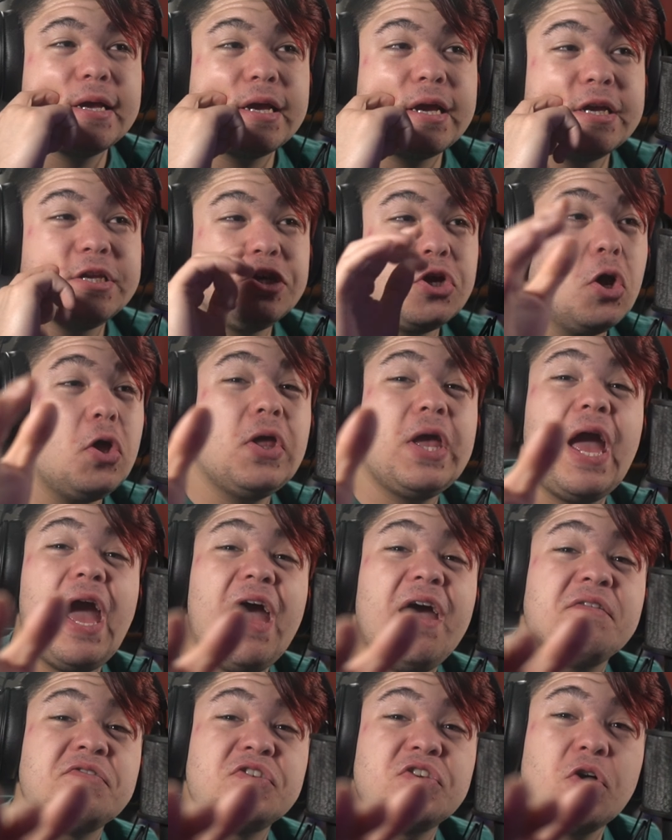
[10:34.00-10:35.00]
Cause you only
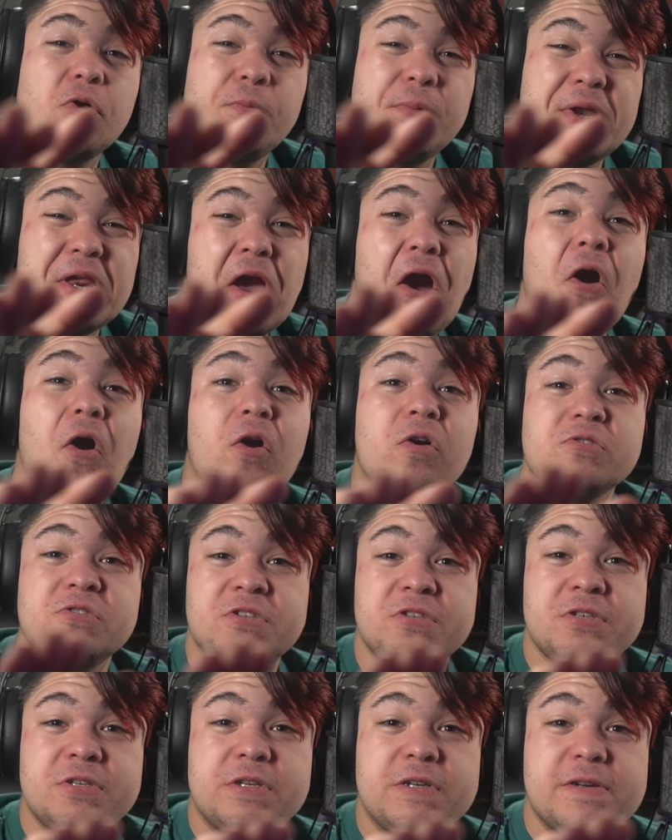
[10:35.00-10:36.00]
have so many
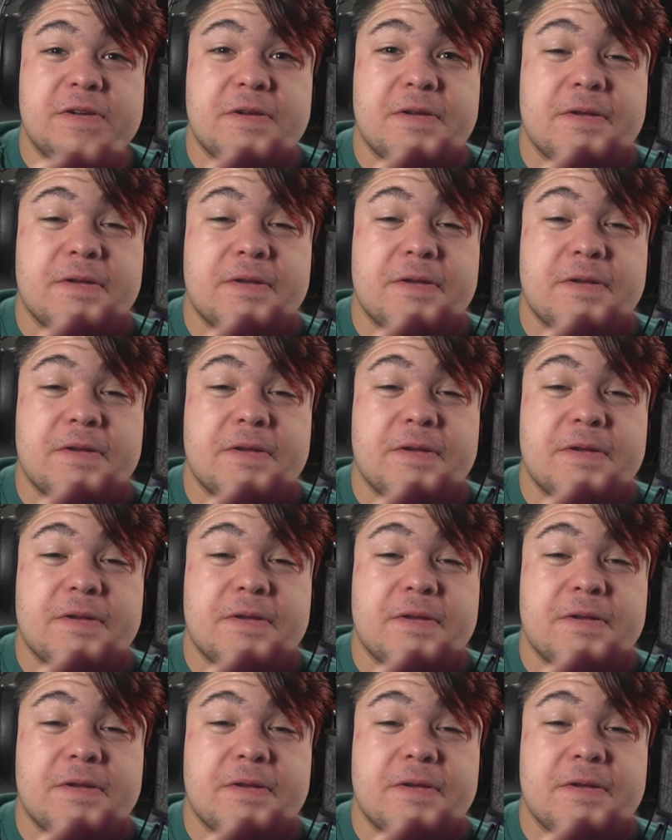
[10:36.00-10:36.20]
hearts.